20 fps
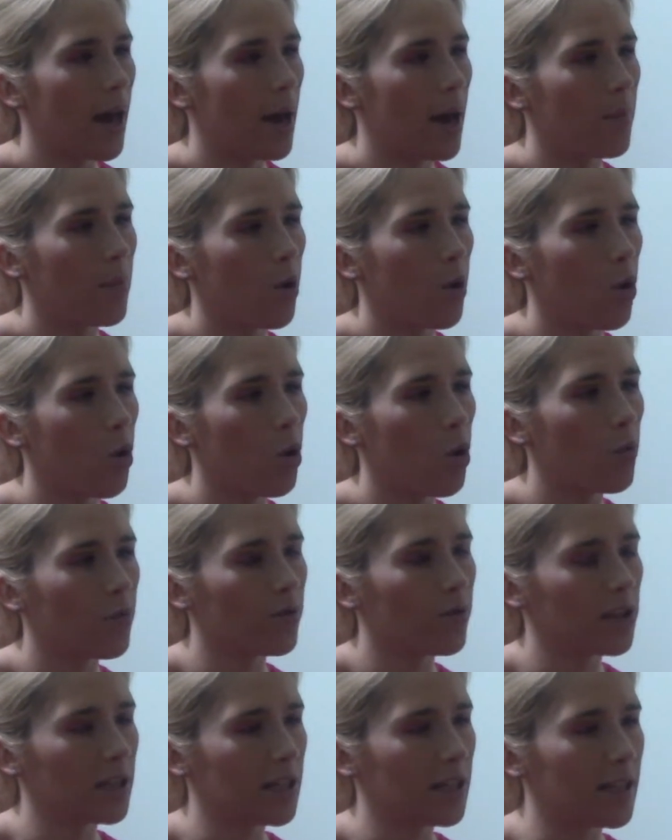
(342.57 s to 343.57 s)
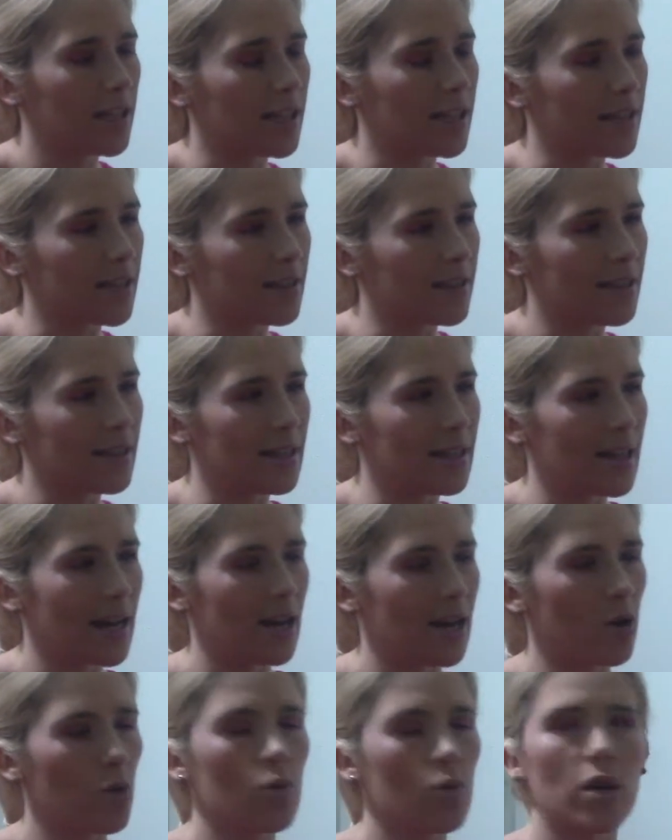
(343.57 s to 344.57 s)
Hopefully you can see, I
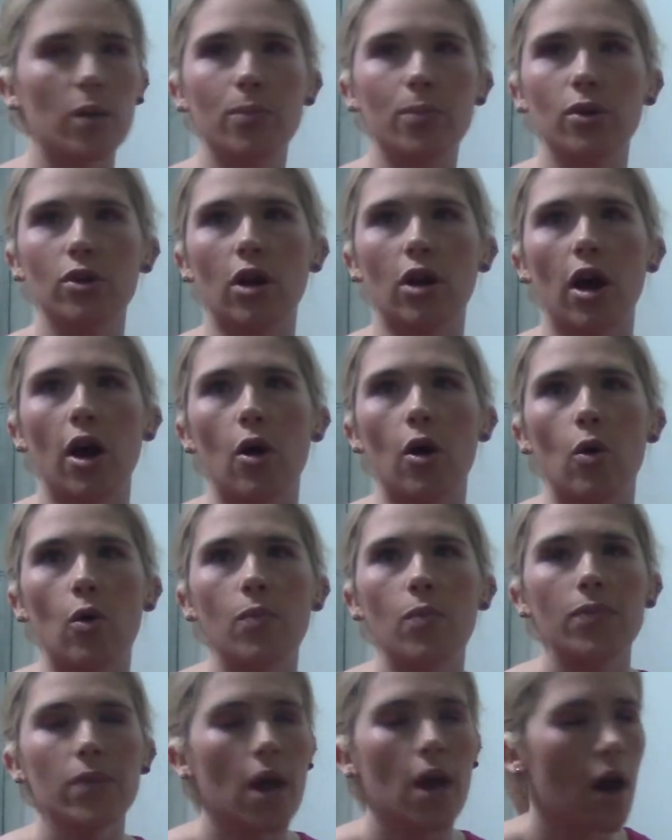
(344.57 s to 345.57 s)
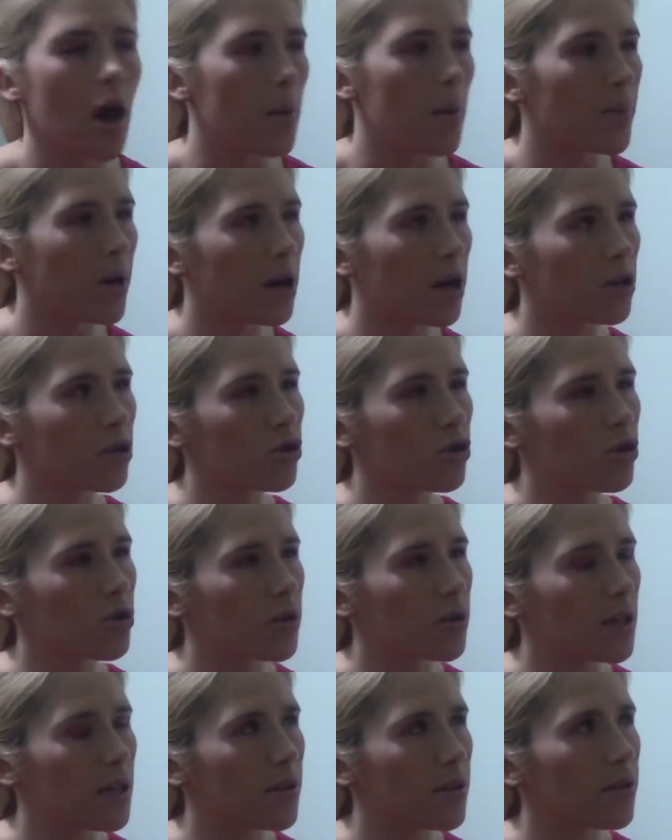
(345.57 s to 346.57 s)
don't want to pull it out, but
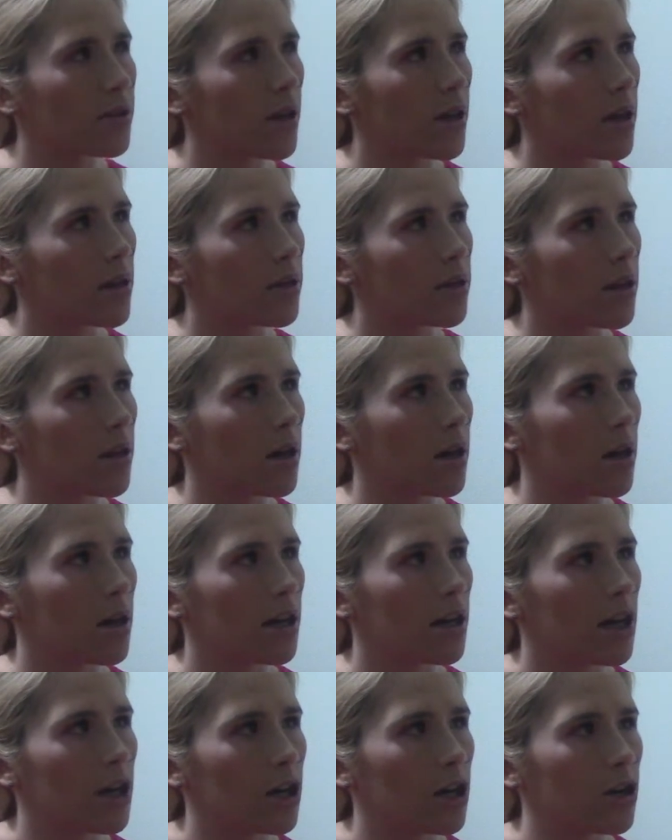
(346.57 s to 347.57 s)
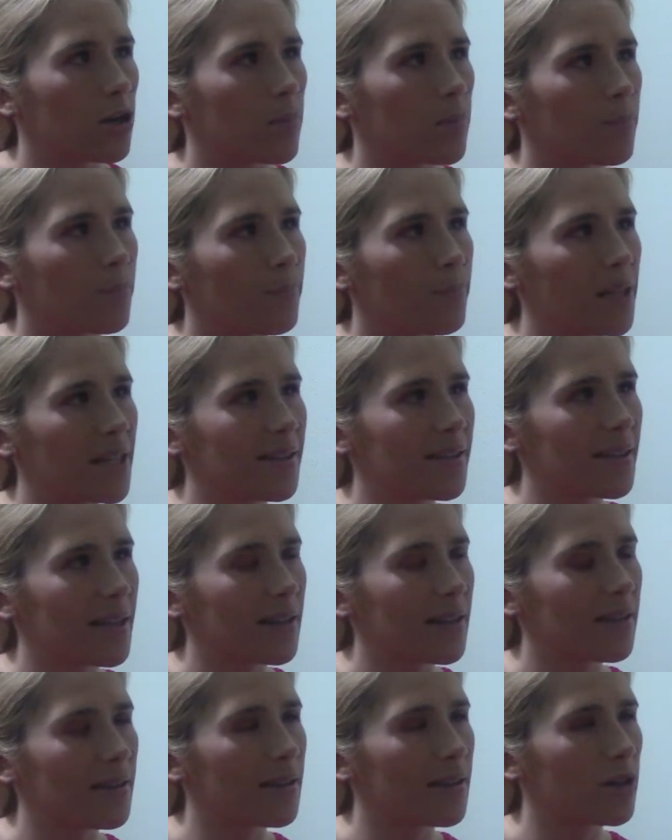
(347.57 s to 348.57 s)
underneath the
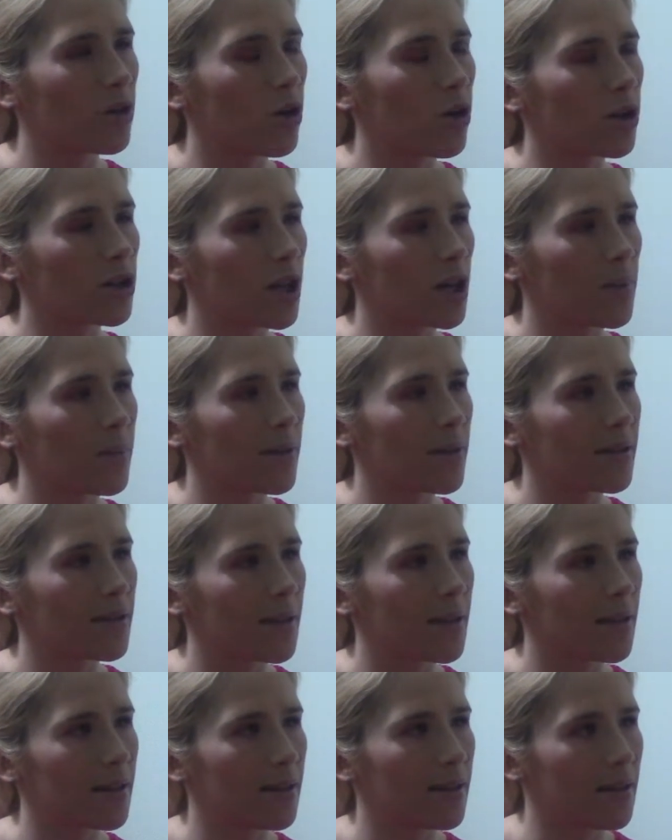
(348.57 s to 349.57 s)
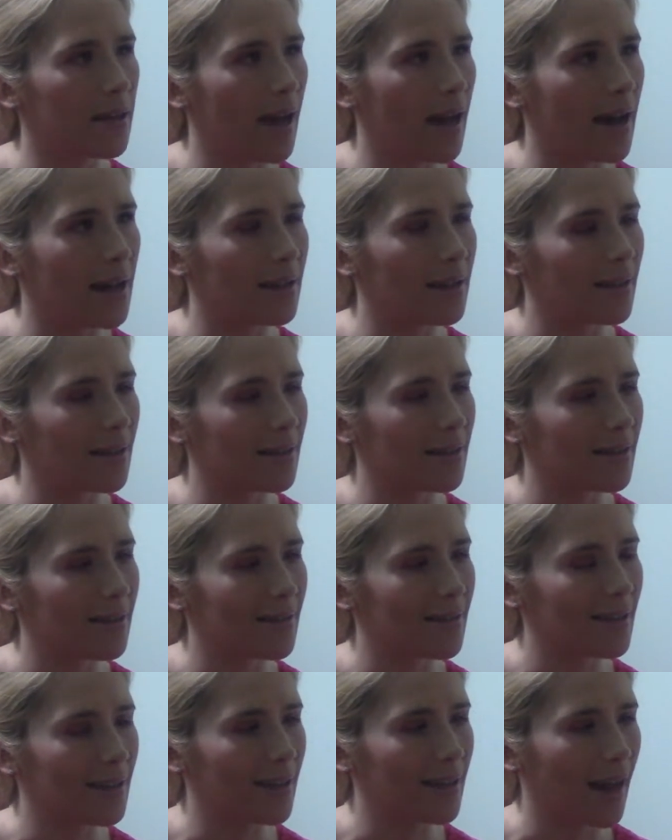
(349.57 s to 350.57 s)
Yorkshire biscuit tea in this
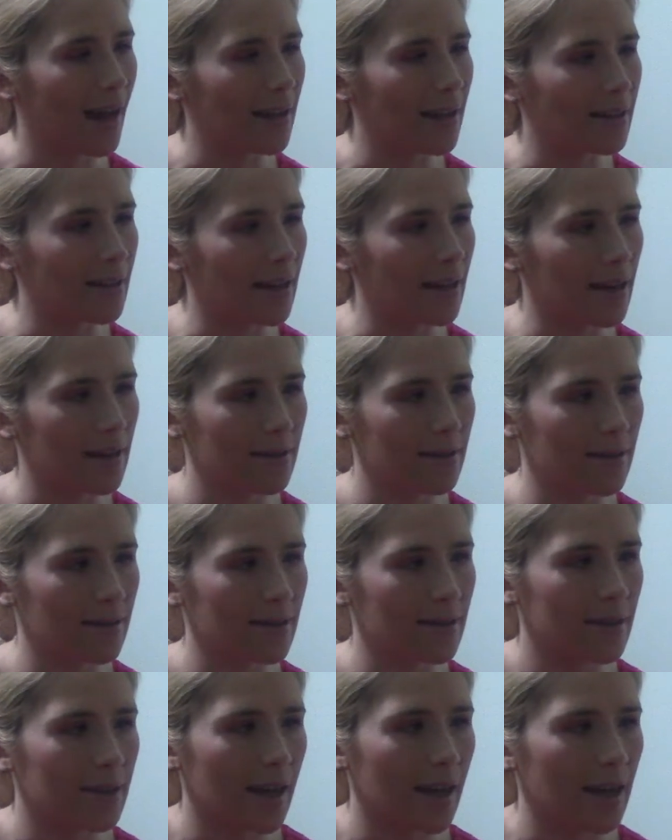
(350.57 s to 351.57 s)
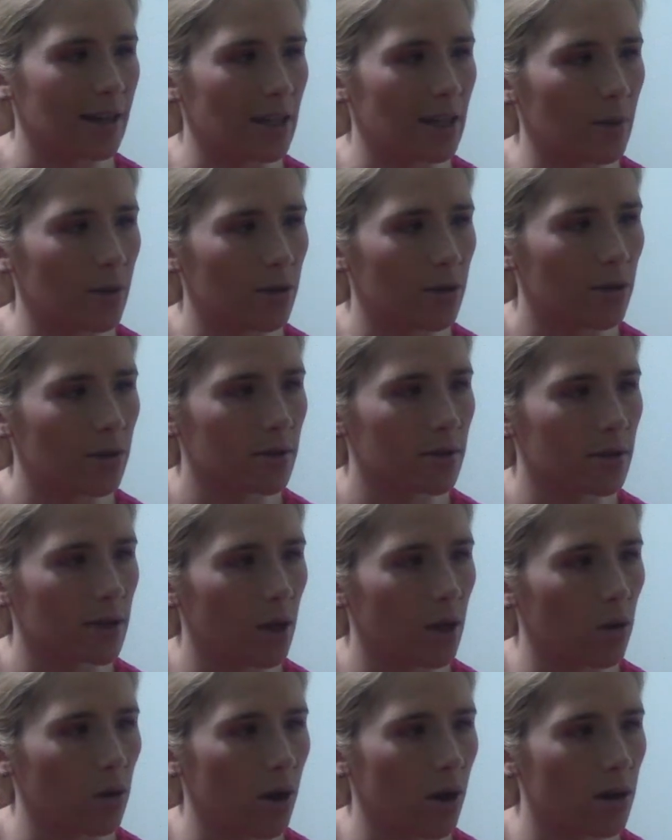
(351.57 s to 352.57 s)
tea caddy, it's a tea caddy with lots of
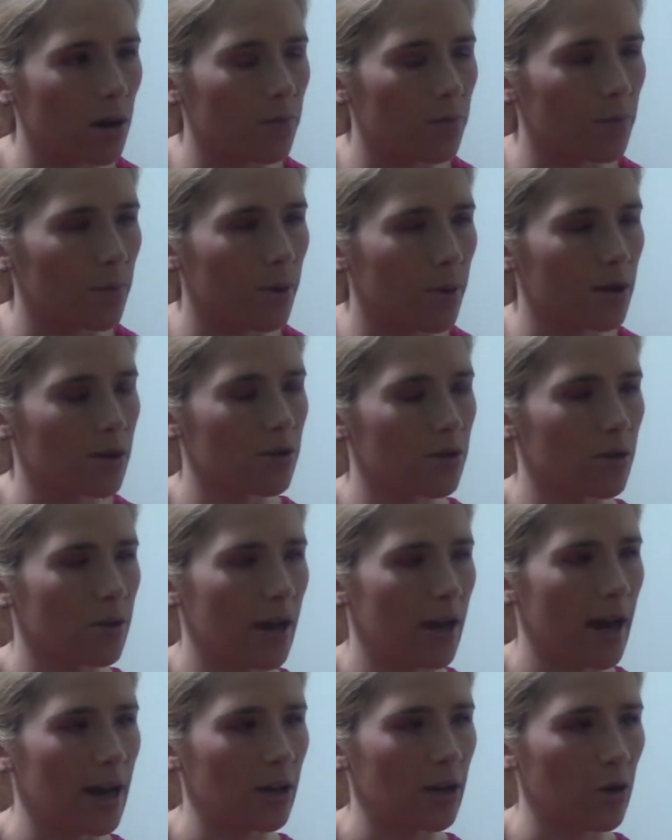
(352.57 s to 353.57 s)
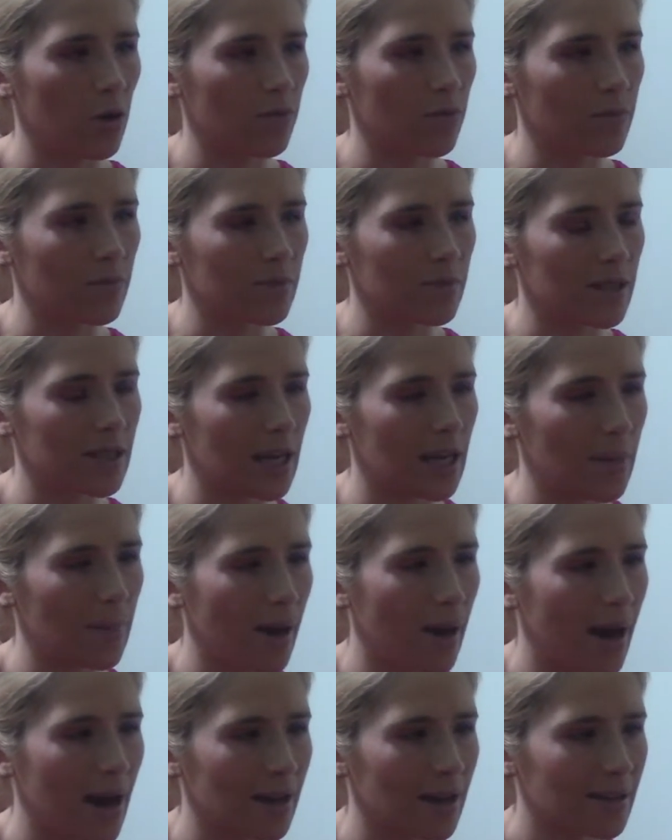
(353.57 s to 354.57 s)
little colourful birds on it I got from TK
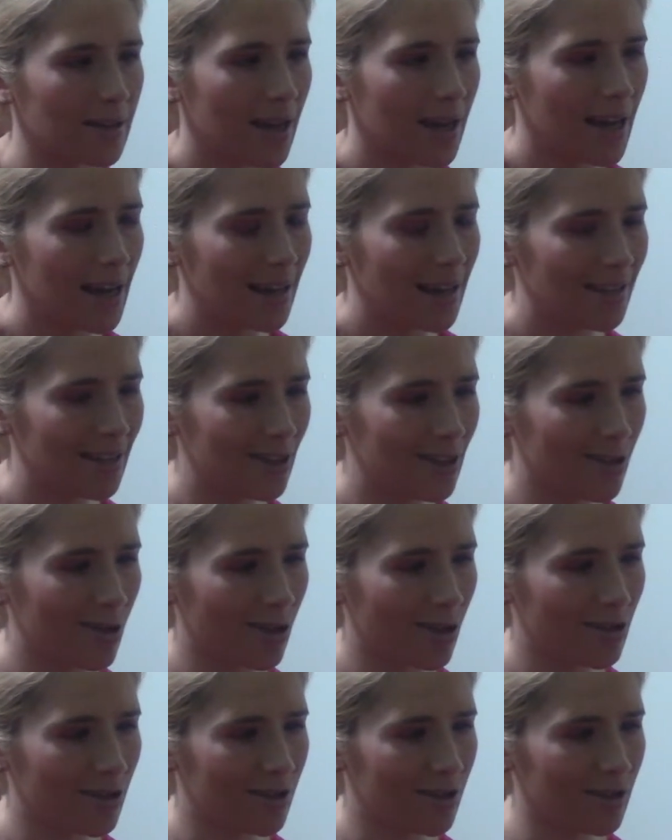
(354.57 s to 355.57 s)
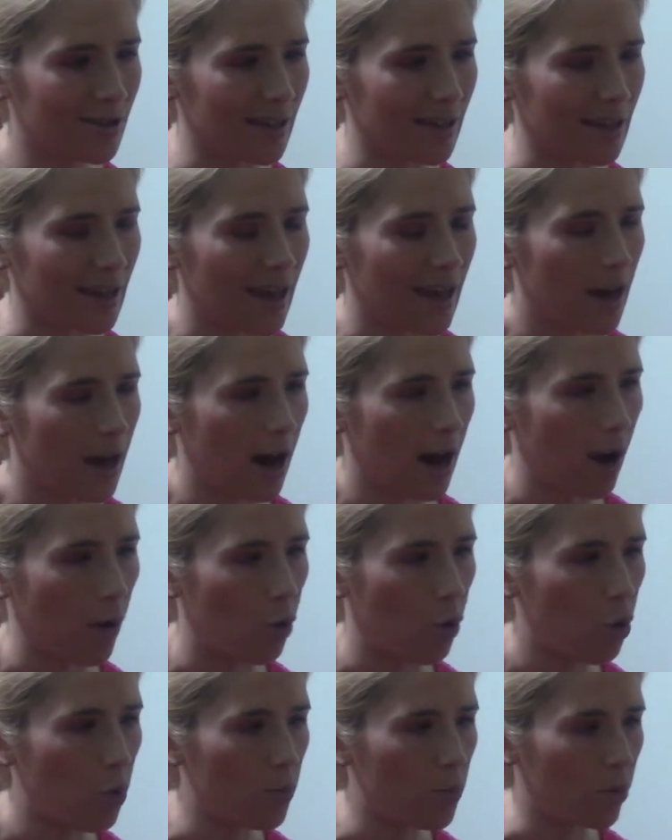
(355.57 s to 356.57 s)
Maxx. Is it dusty? I
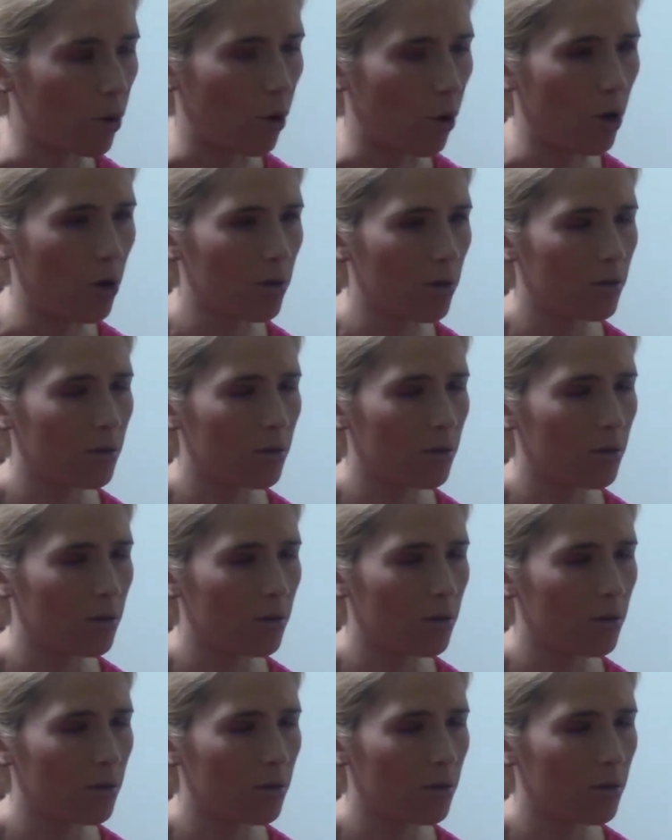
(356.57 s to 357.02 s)
hope not.